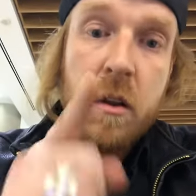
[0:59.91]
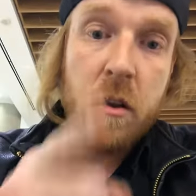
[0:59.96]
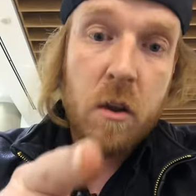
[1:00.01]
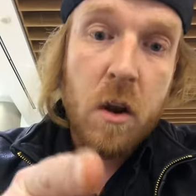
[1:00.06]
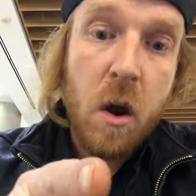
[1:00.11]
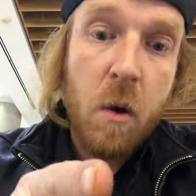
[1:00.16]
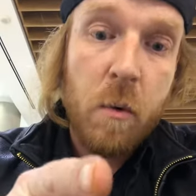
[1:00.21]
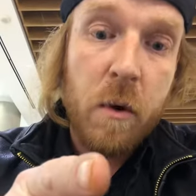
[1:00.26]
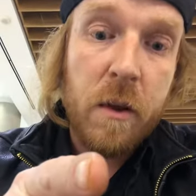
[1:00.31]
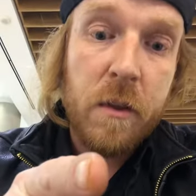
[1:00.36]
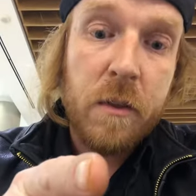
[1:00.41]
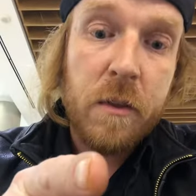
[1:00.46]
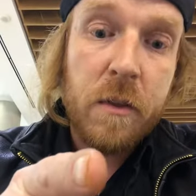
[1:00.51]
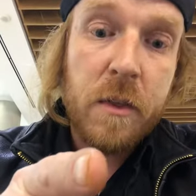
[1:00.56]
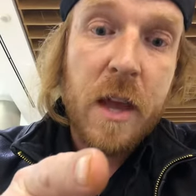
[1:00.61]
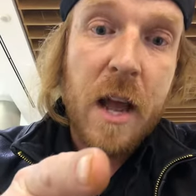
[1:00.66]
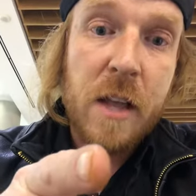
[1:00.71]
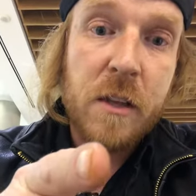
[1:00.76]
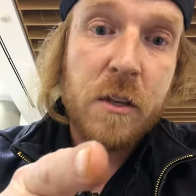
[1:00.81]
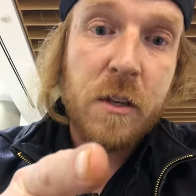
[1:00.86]
No one.
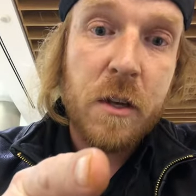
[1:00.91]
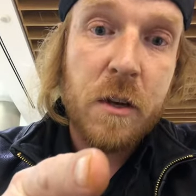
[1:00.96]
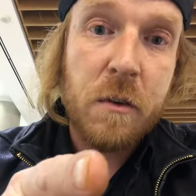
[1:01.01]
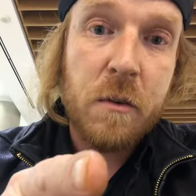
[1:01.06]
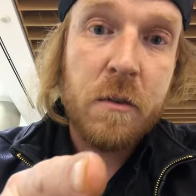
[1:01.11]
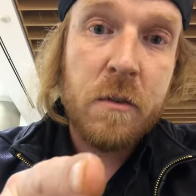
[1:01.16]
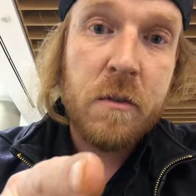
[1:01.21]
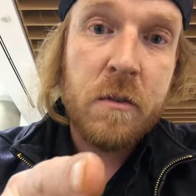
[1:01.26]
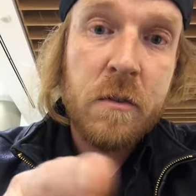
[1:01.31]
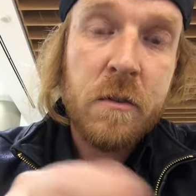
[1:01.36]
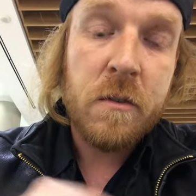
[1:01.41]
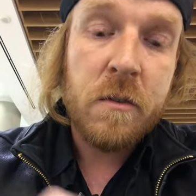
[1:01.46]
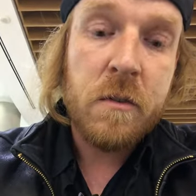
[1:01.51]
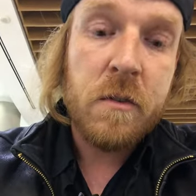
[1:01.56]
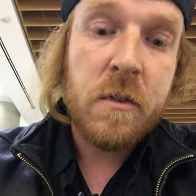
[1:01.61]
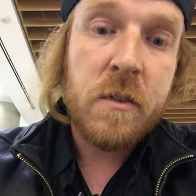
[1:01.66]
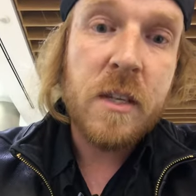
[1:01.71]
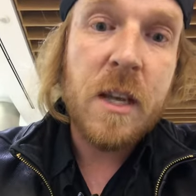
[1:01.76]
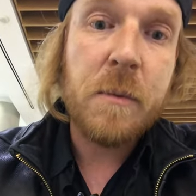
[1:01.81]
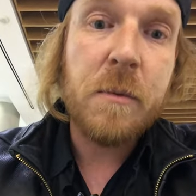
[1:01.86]
That's it.
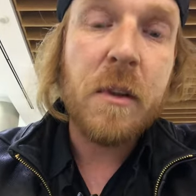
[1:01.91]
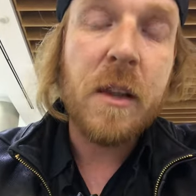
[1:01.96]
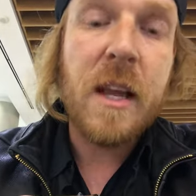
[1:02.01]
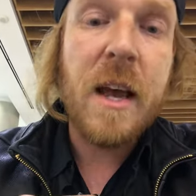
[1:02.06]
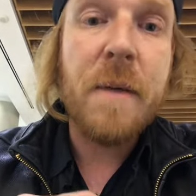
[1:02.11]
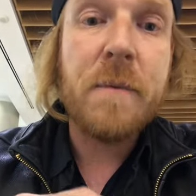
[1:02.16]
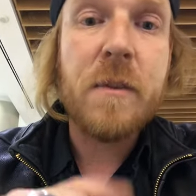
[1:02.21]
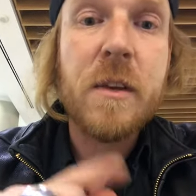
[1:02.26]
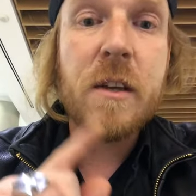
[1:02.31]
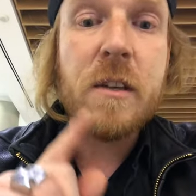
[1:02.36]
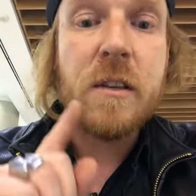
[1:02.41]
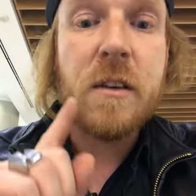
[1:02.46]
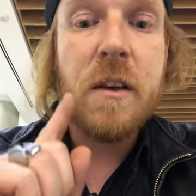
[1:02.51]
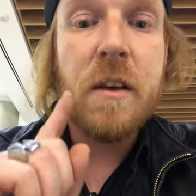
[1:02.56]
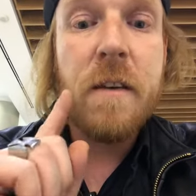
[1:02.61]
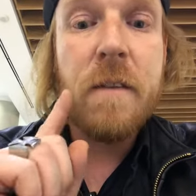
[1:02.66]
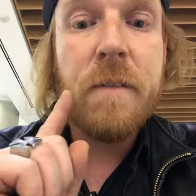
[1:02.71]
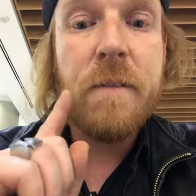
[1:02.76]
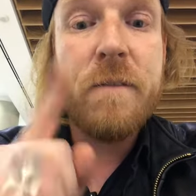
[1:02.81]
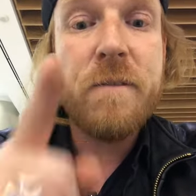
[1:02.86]
Except the leftist
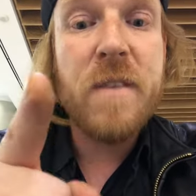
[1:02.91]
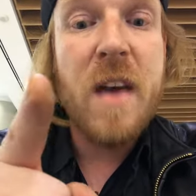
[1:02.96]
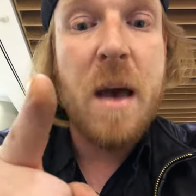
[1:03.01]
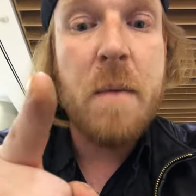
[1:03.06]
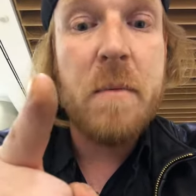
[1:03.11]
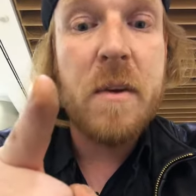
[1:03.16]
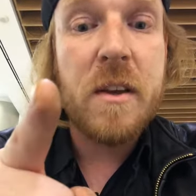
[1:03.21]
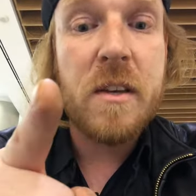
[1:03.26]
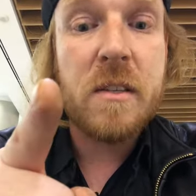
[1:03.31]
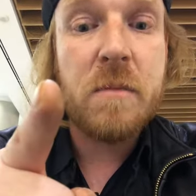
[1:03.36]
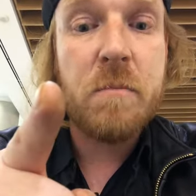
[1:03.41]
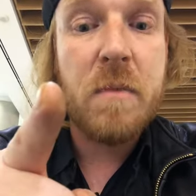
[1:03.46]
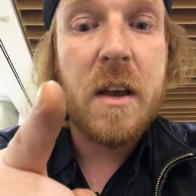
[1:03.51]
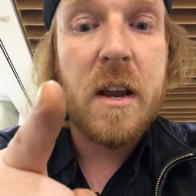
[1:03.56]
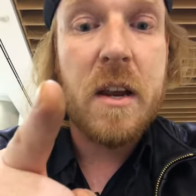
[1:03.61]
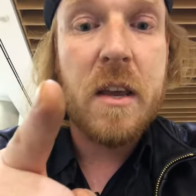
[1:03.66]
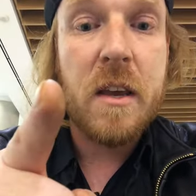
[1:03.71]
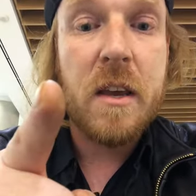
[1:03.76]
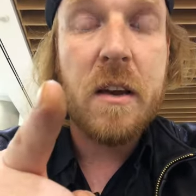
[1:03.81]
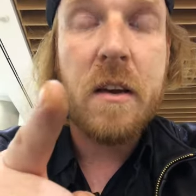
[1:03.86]
feminist
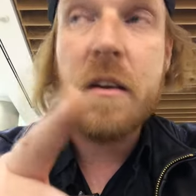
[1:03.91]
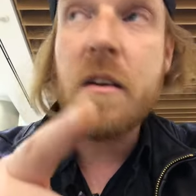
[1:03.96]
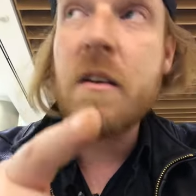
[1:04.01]
media